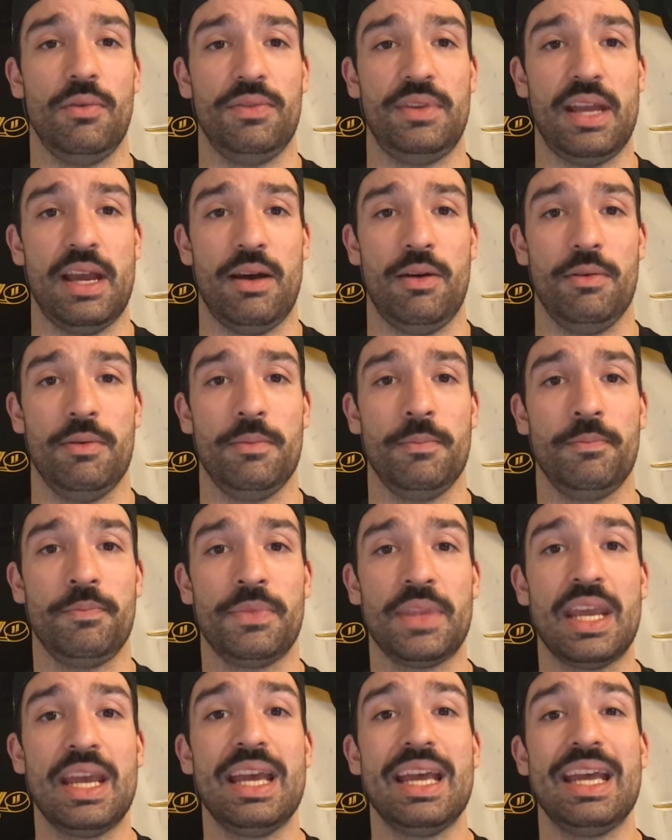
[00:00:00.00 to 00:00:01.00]
down.
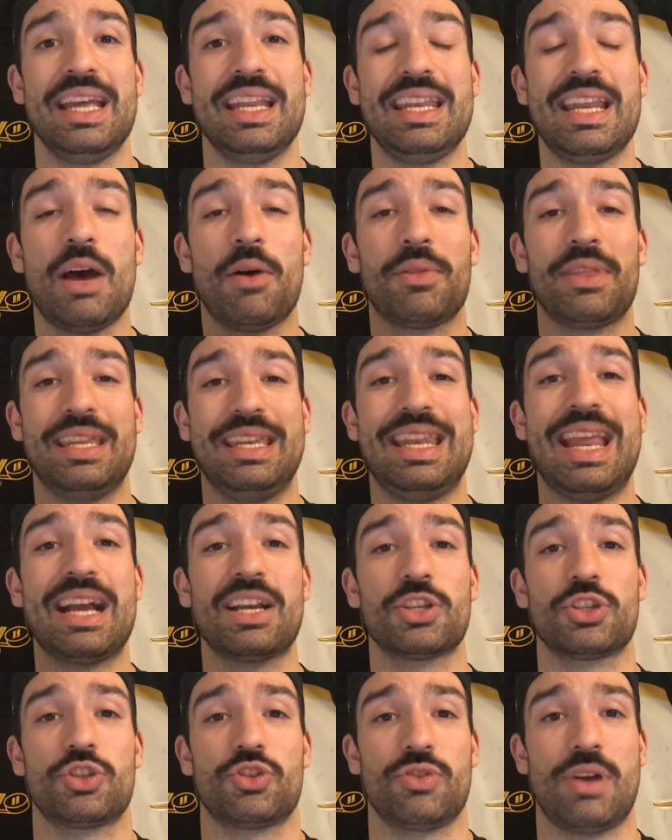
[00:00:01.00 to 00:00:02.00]
Now the next
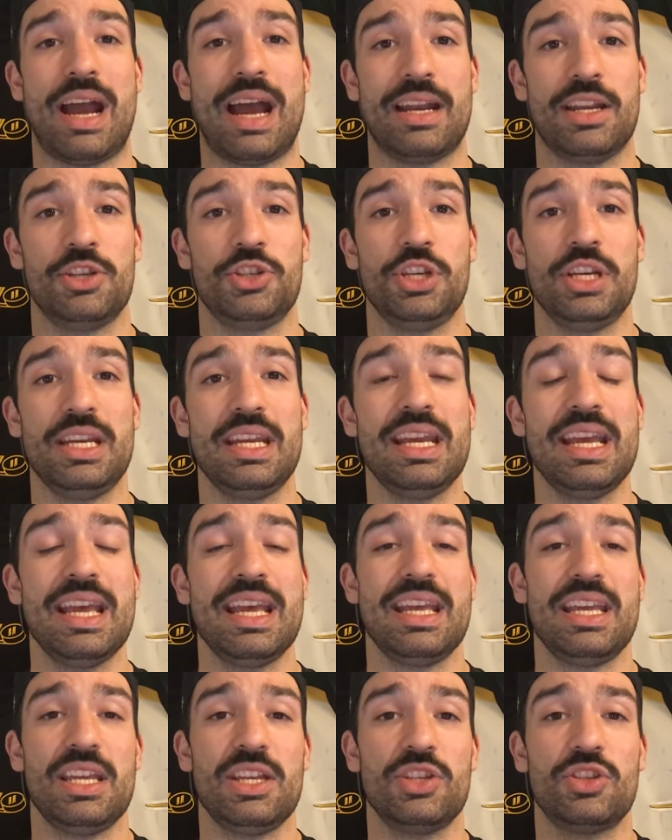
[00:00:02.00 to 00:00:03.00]
strategy
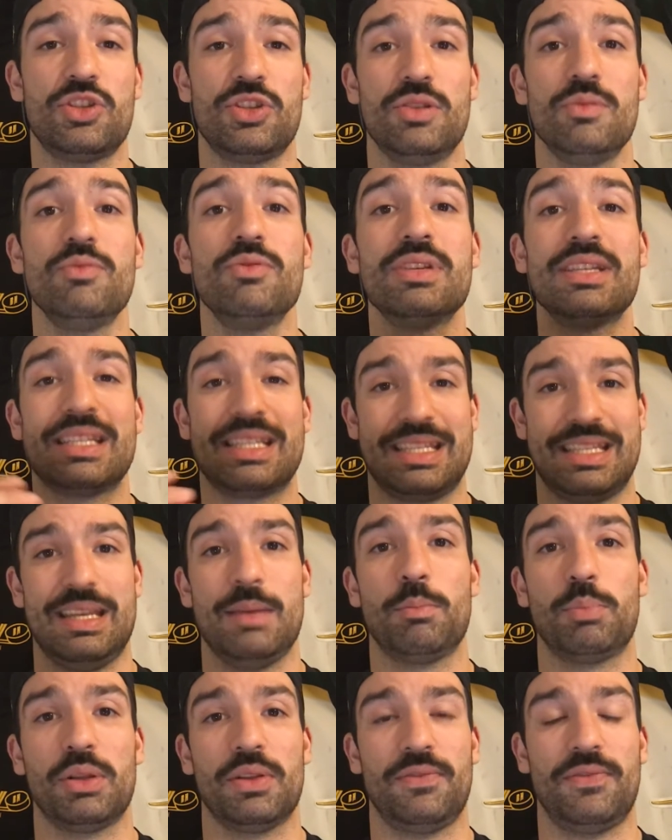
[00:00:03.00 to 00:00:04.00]
is to
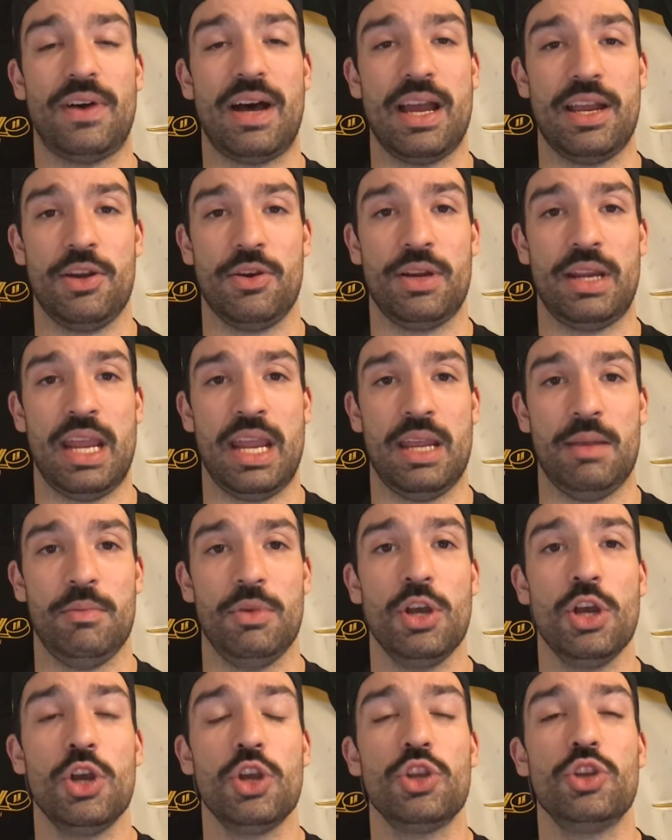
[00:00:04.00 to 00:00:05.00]
simplify your game.
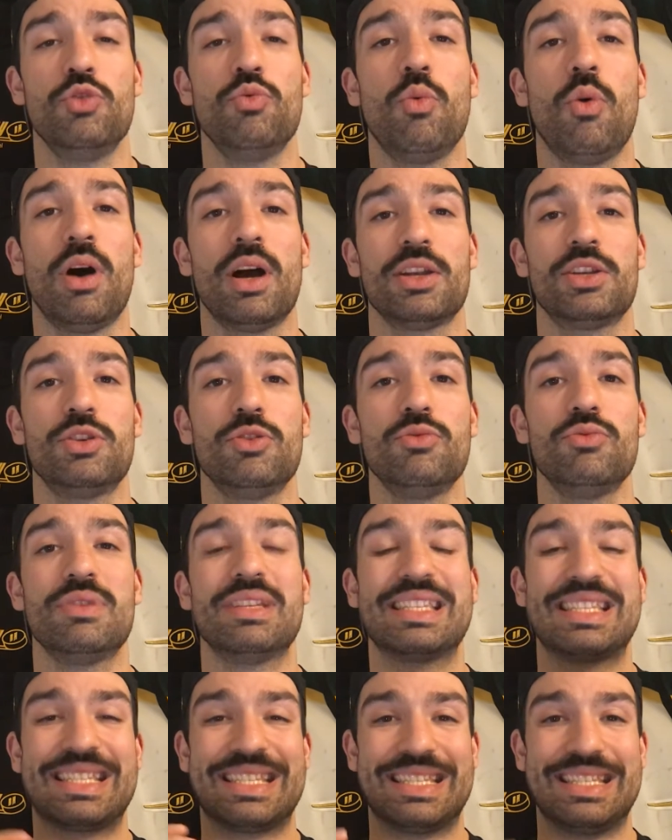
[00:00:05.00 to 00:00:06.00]
You want to
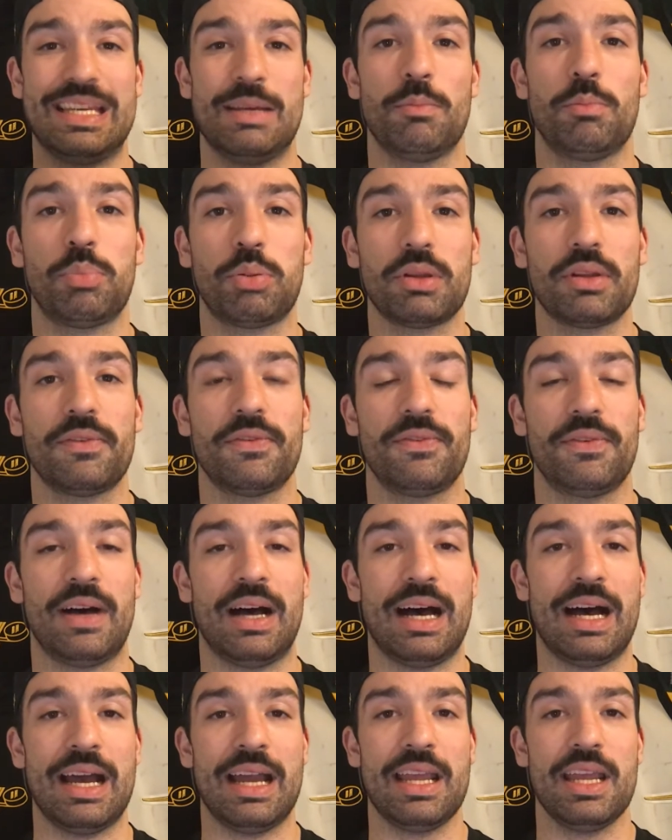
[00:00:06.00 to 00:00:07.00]

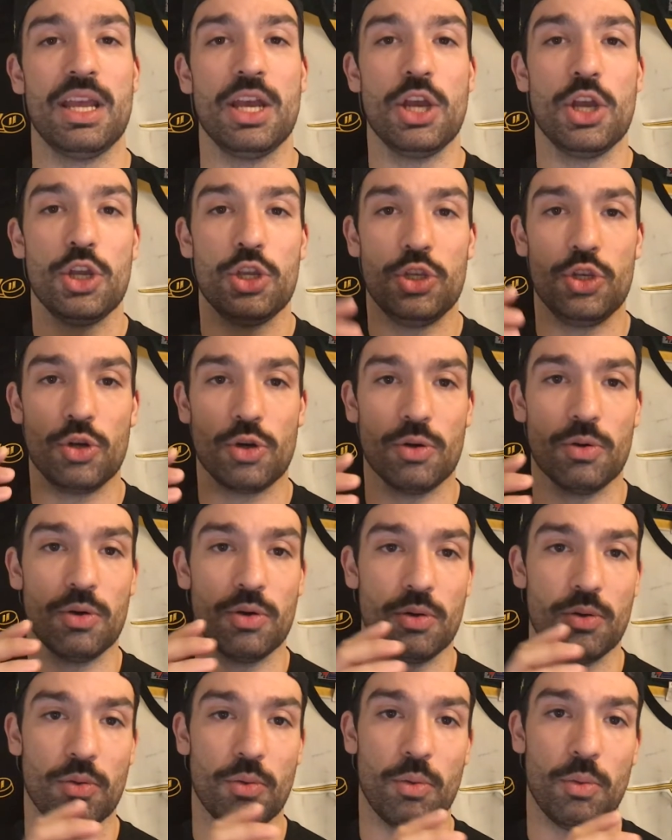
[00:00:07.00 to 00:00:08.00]
simplify your
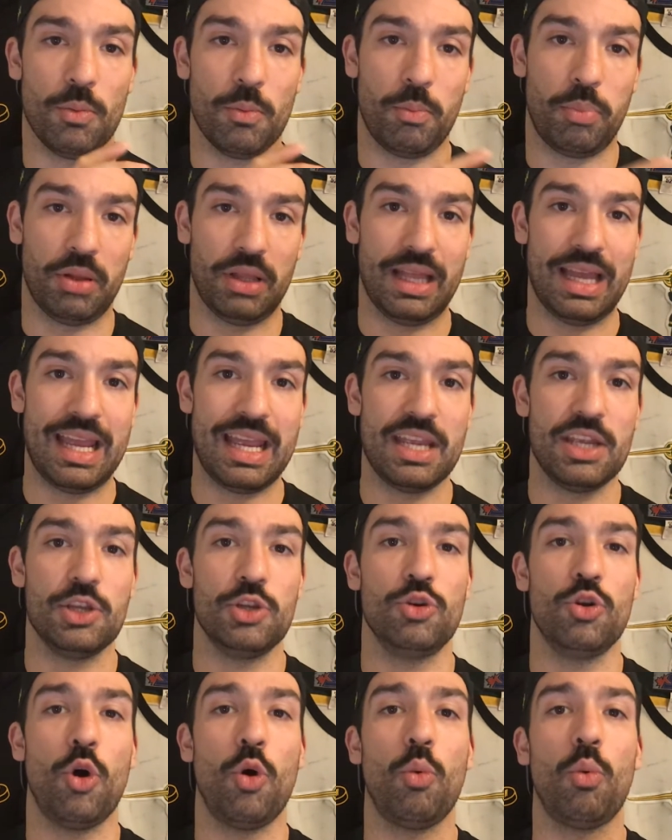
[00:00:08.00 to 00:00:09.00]
play. You
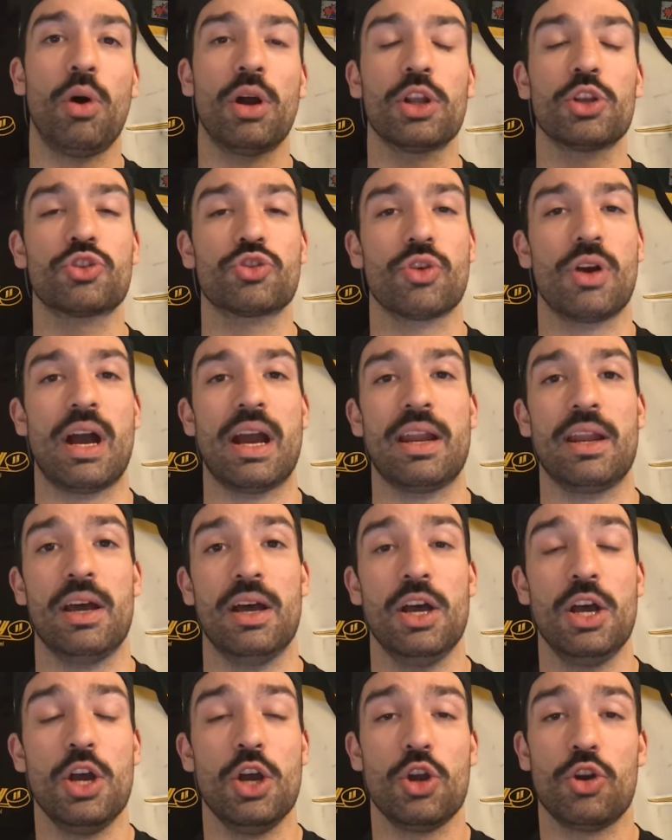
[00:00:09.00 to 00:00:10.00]
don't want to try to
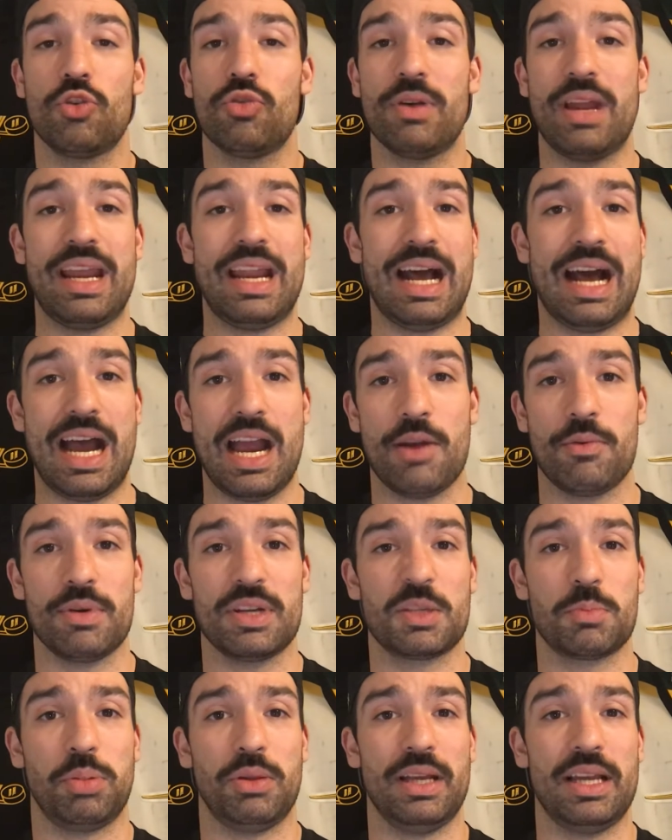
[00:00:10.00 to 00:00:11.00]
create
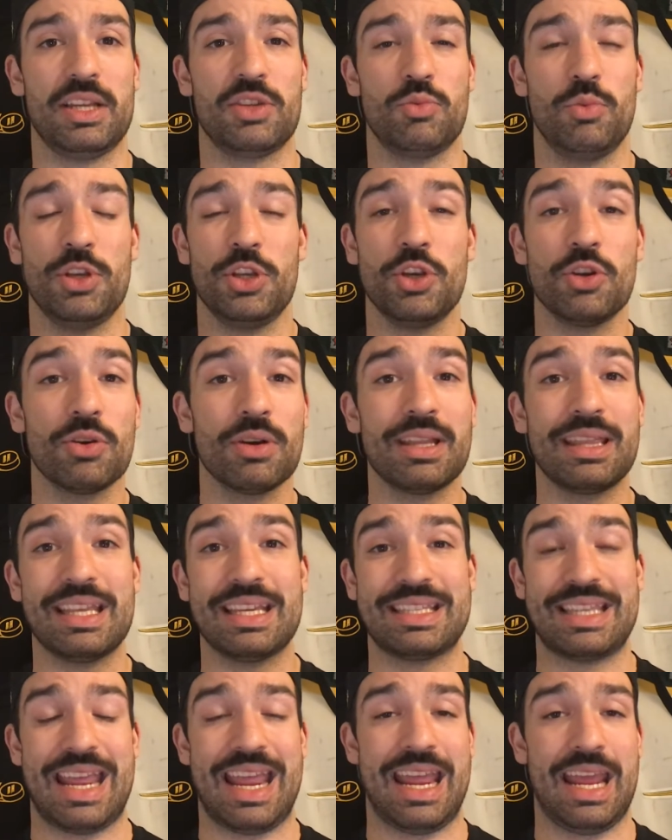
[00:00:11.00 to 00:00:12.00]
high-risk plays. When you're in
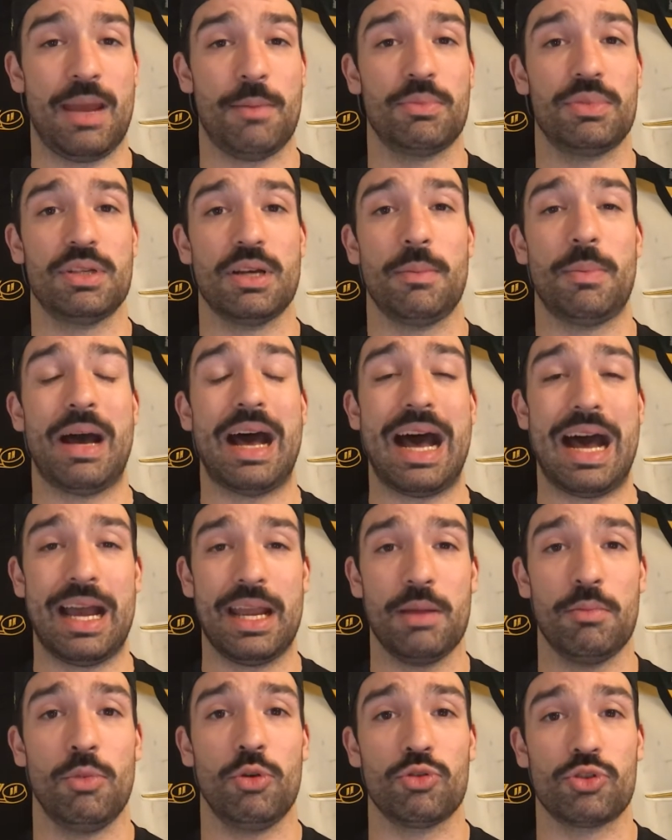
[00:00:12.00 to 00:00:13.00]
this amped up, high
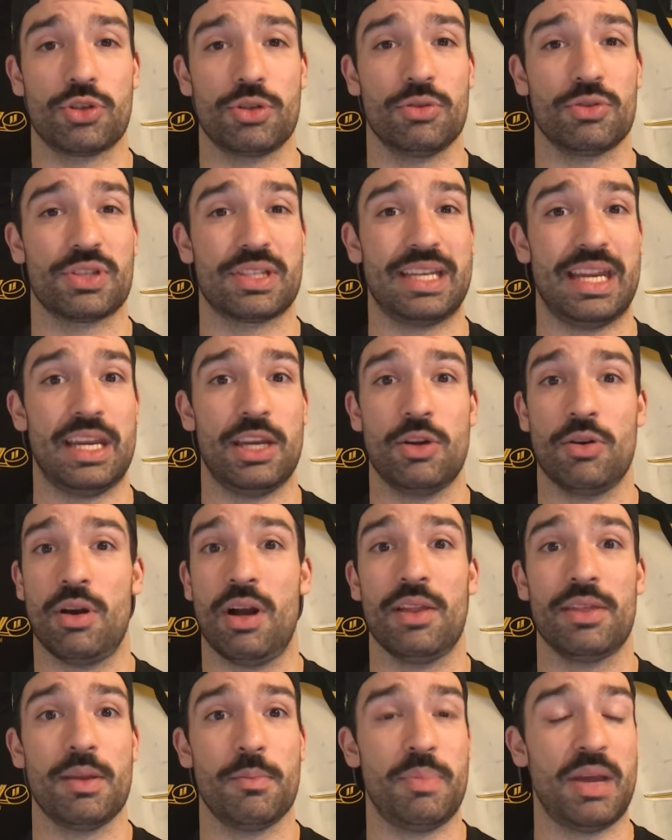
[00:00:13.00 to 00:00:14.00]
emotional state, you're on
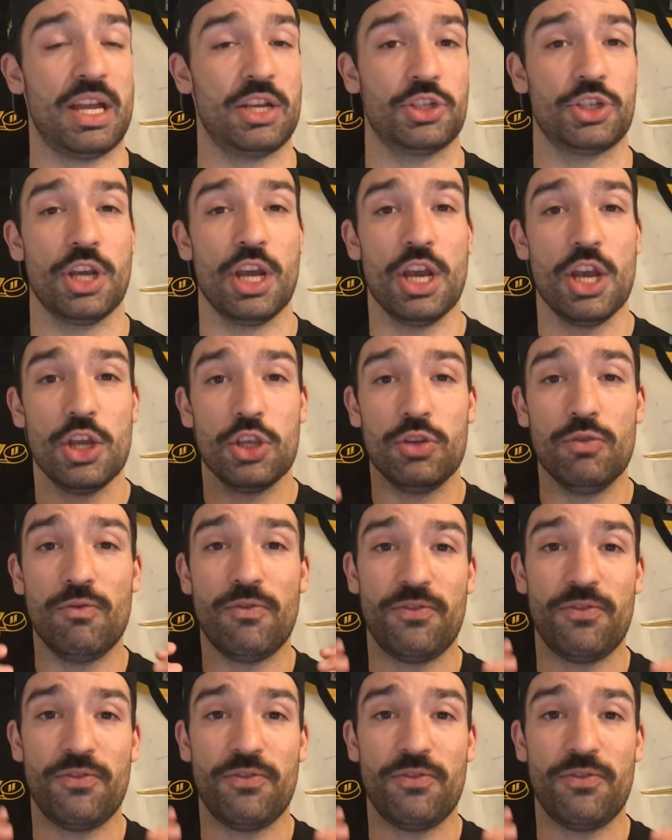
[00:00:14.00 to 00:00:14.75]
the bench, you